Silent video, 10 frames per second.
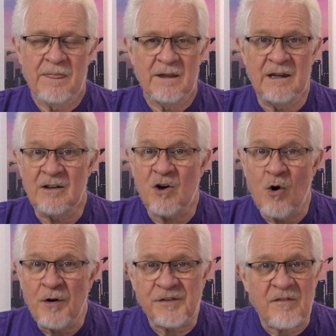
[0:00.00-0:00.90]
In the
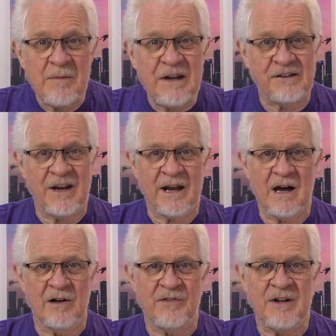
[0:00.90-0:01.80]
course of me setting
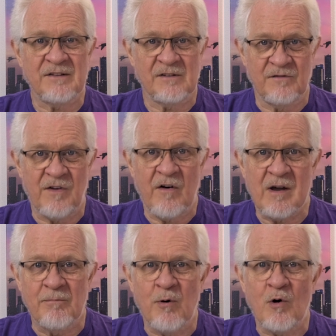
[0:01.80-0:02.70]
out these very
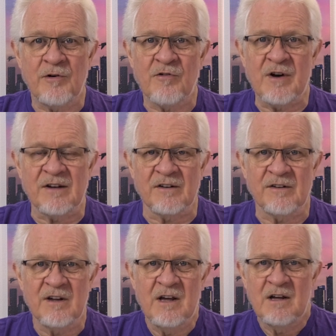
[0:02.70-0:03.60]
important
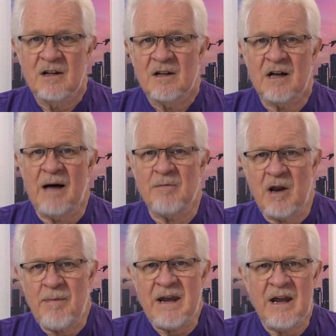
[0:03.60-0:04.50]
reasons, I'm going
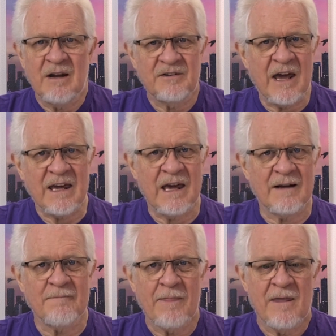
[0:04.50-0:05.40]
to be
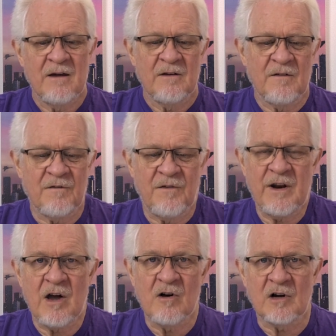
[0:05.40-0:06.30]
taking
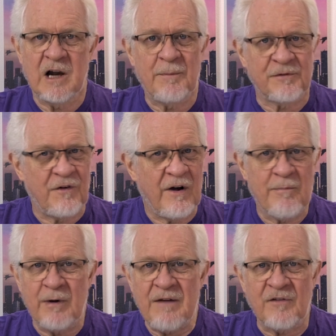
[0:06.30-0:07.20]
video clips, very
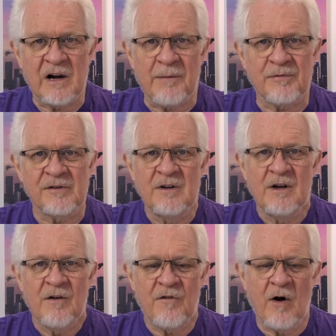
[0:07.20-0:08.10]
brief clips,
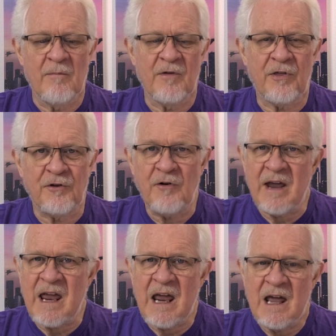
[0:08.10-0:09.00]
from
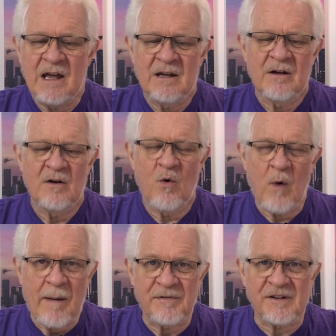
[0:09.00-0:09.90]
three
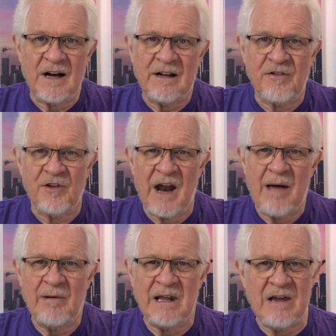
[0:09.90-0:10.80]
websites that I
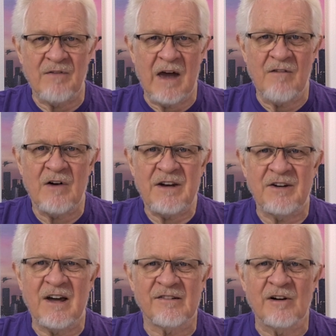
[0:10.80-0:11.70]
believe every
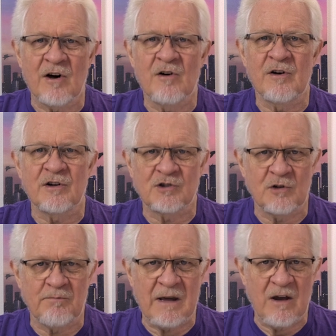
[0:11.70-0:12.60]
Tesla owner
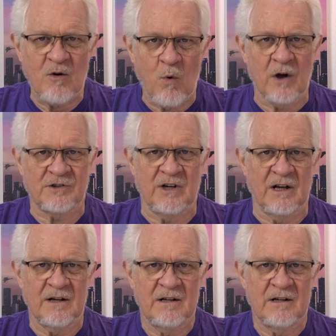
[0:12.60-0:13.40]
should be watching.